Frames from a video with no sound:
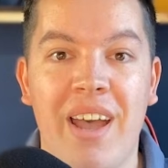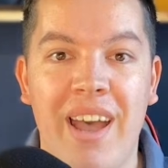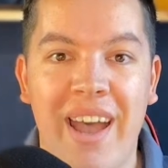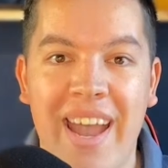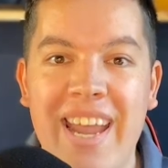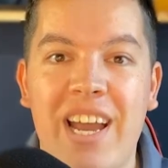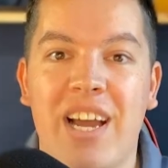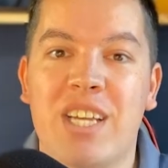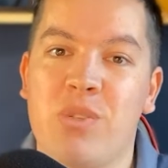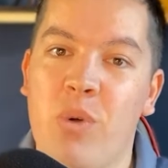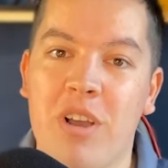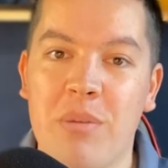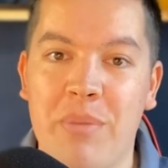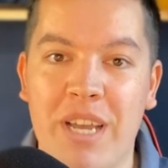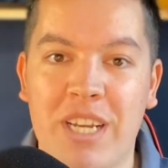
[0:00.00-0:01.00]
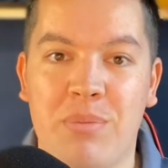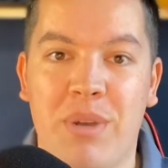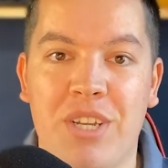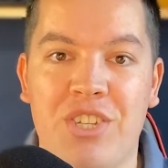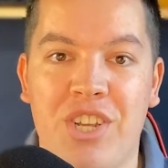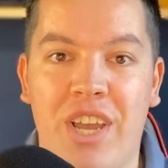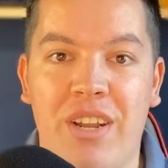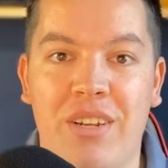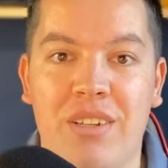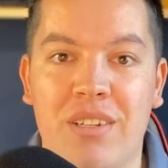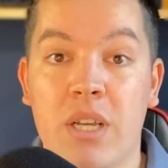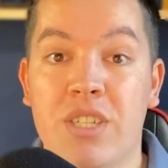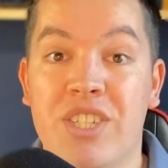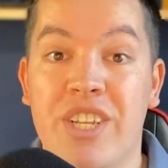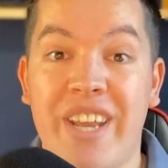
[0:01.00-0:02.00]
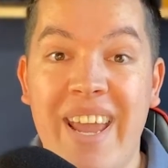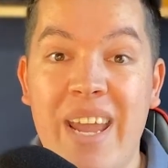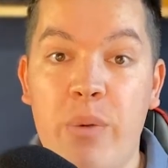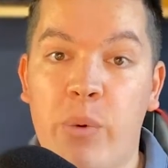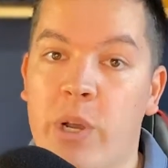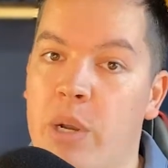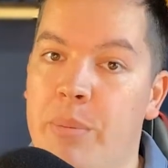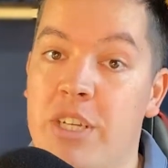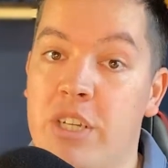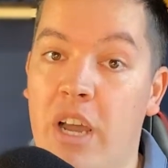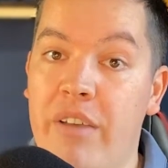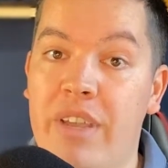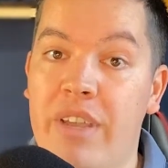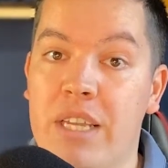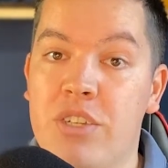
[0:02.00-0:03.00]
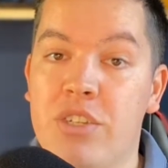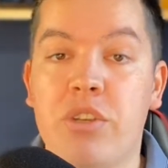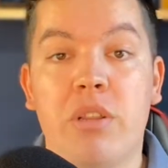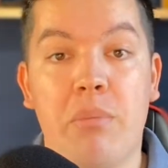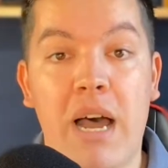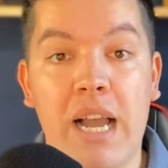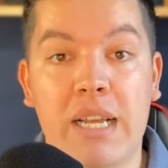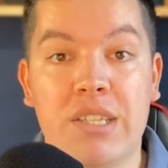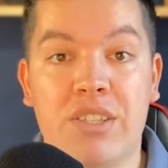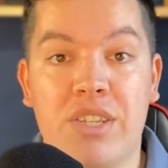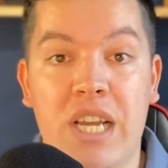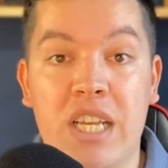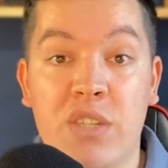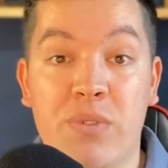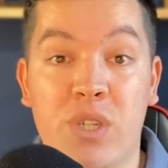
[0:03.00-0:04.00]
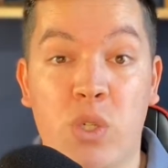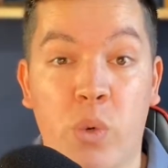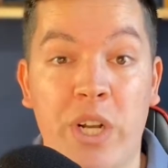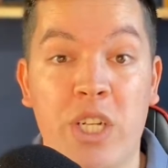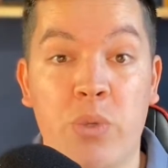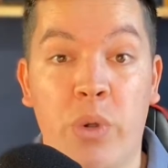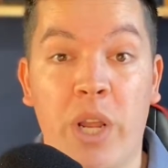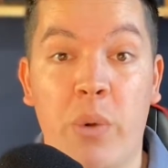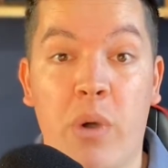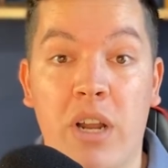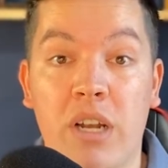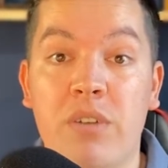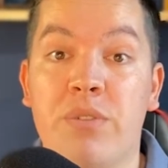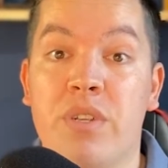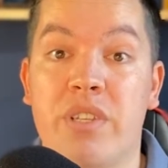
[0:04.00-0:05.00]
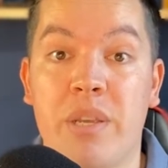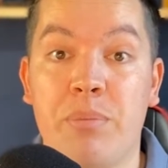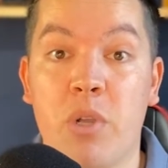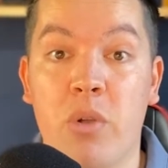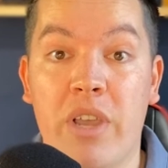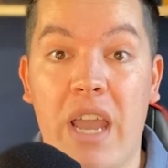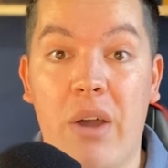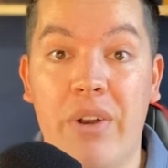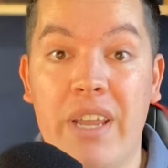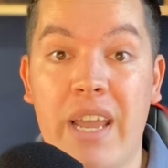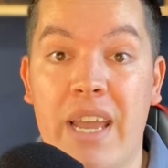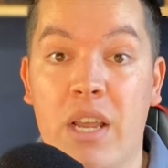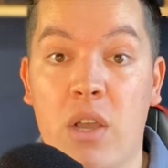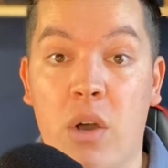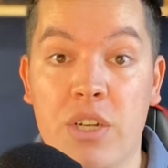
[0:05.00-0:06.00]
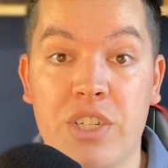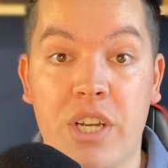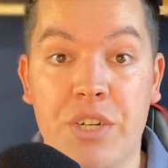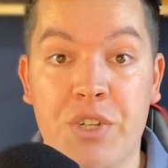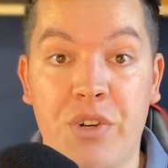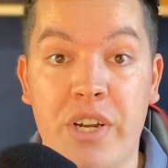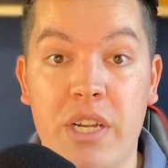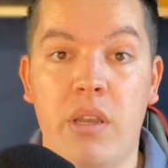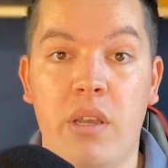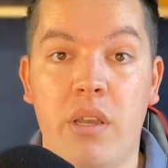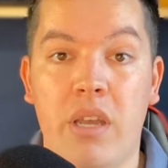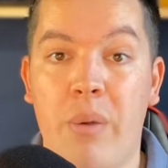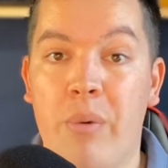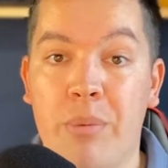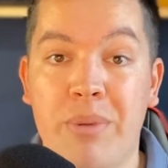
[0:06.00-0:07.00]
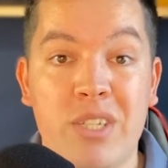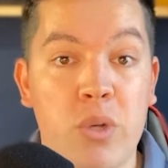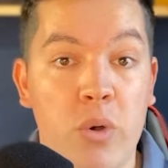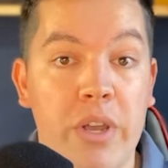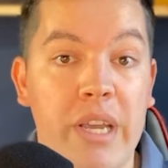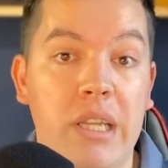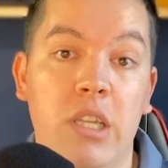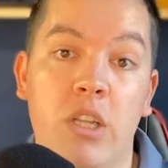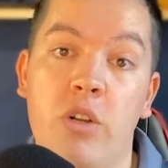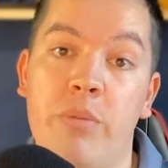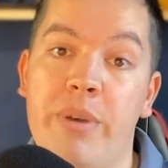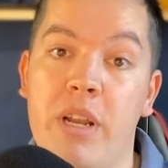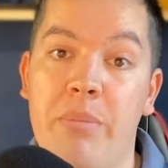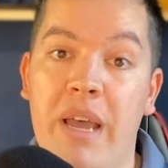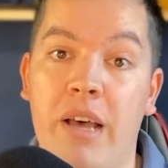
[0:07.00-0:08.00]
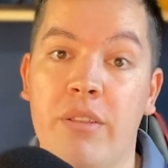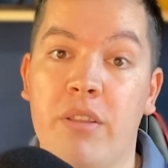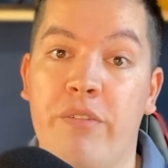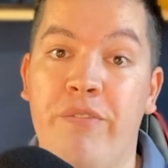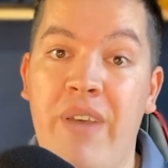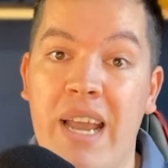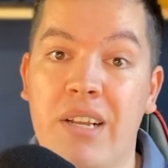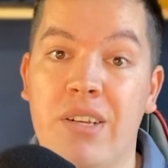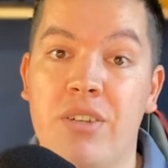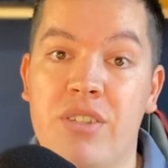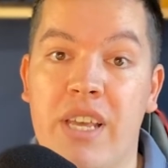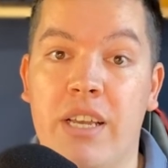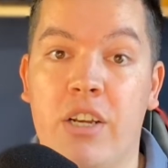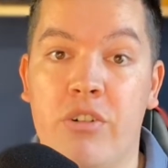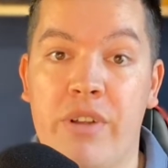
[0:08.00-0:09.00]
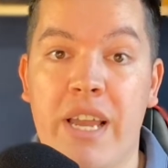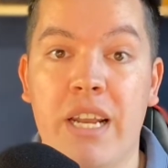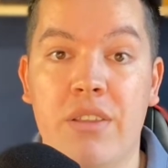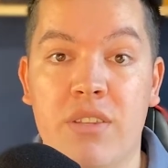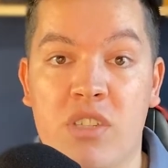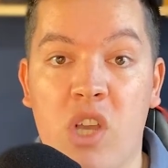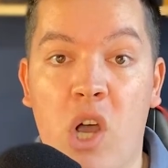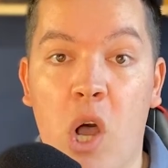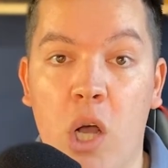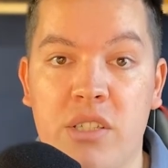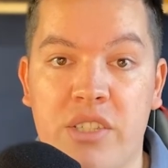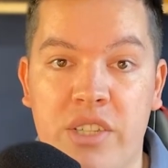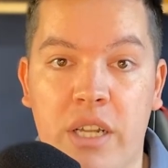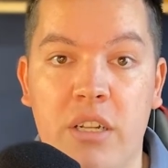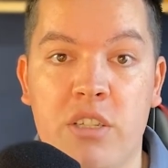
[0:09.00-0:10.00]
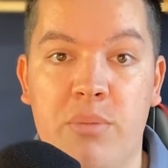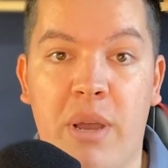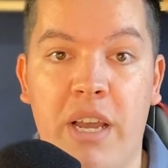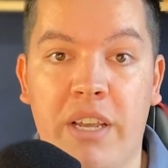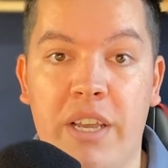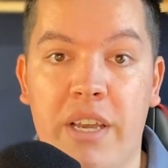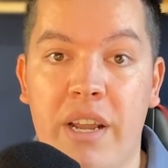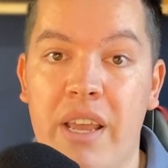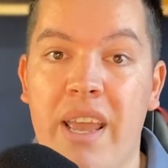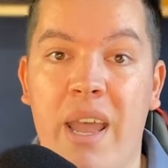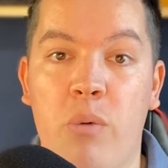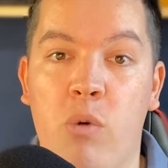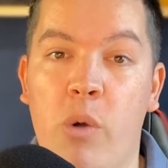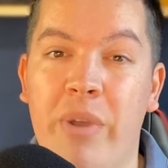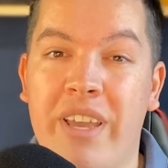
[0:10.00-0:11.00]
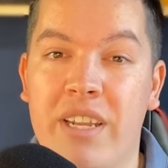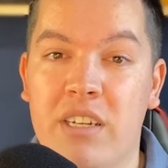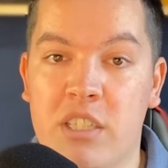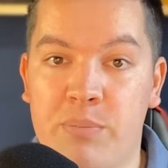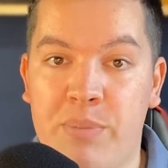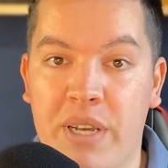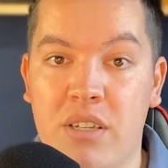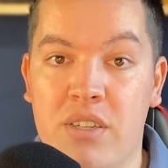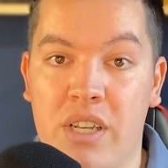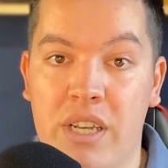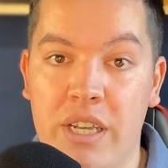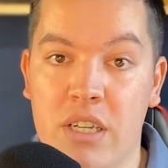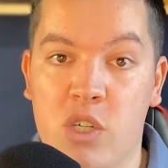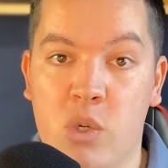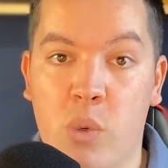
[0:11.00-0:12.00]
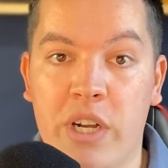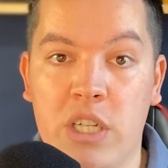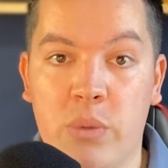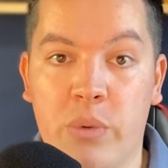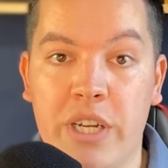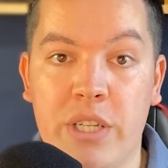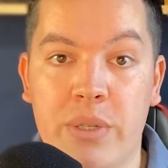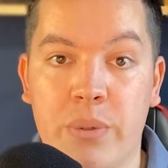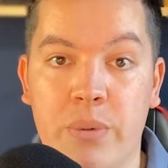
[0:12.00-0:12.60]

Hey guys, welcome back to my channel. Today we're going to be diving into the market stats for 2021 for Simcoe County and Cottage Country. And we're going to be talking a little bit about the factors that created this hot seller's market and what we can expect to see in 2022.